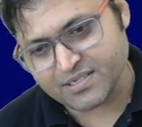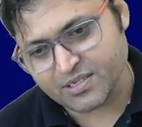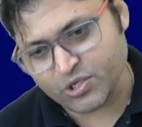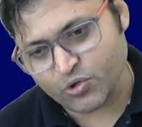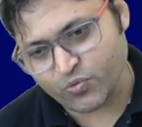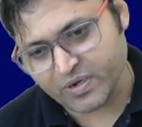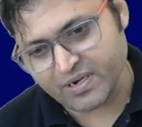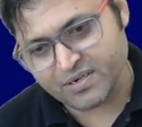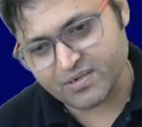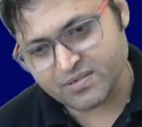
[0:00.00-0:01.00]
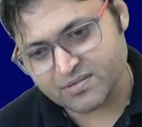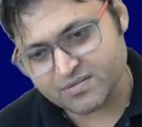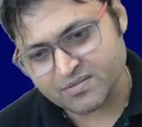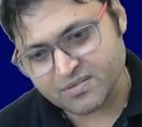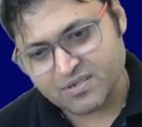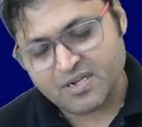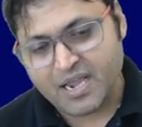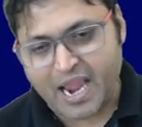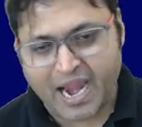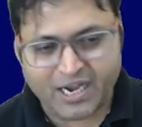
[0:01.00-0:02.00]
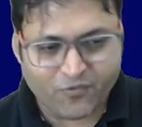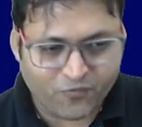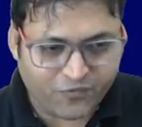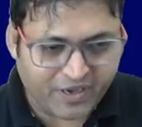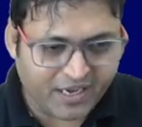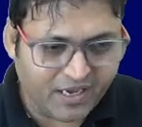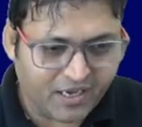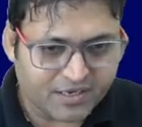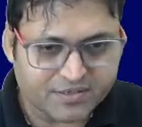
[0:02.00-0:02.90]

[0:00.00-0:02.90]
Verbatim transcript: U1 and V